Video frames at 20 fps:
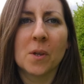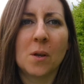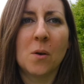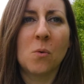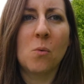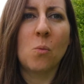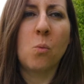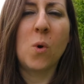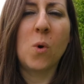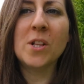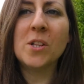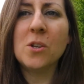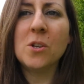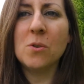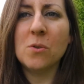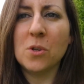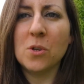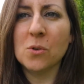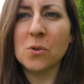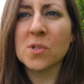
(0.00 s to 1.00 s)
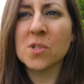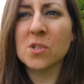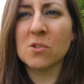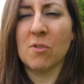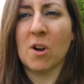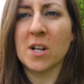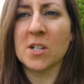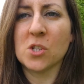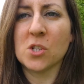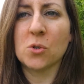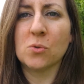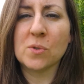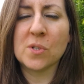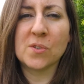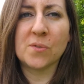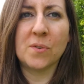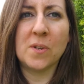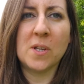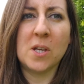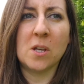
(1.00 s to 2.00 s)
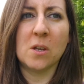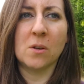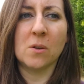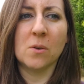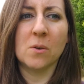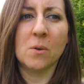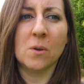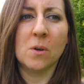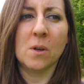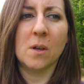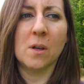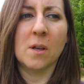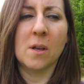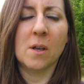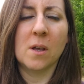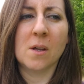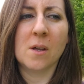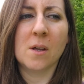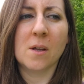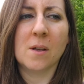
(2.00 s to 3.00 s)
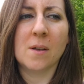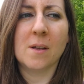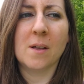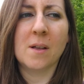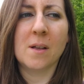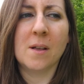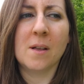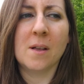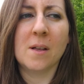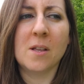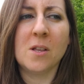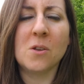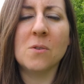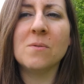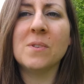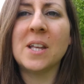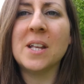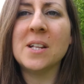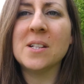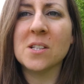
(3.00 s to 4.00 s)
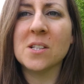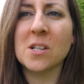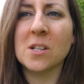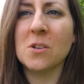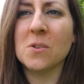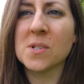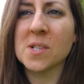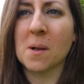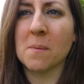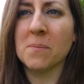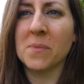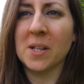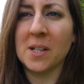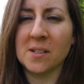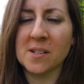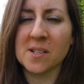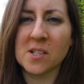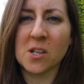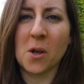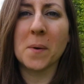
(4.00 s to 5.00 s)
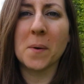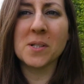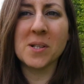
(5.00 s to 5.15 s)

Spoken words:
when you use the right tools for you, you need to use something that's going to